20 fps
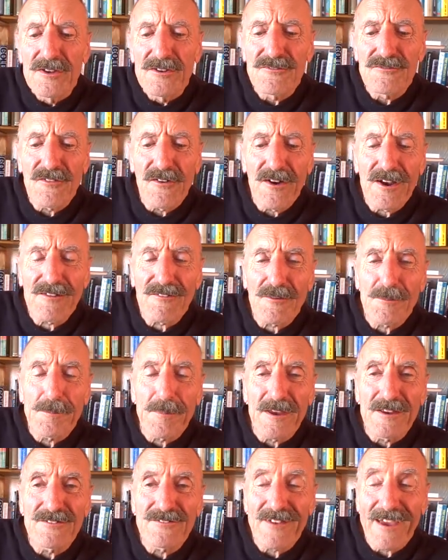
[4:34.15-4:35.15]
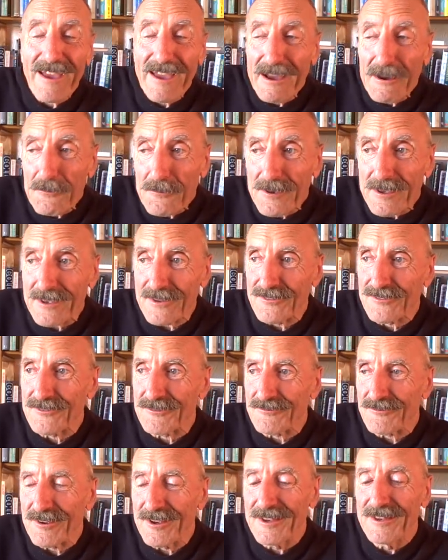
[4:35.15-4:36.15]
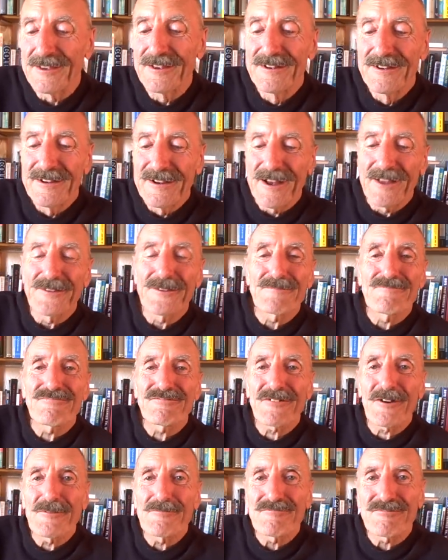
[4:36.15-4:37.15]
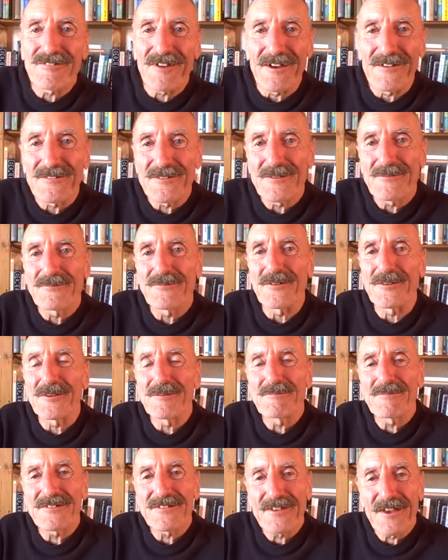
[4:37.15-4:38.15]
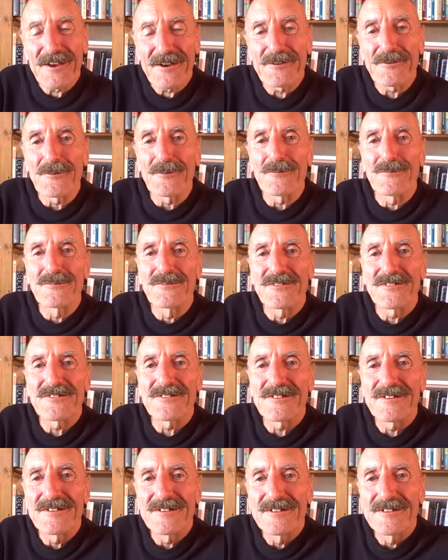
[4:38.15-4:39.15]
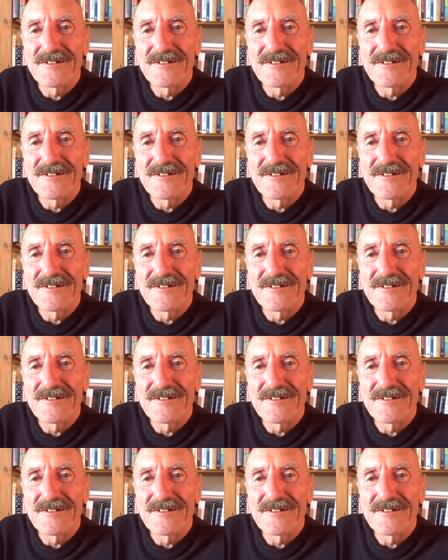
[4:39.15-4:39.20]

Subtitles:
trying to pinch our history and appropriate it for themselves.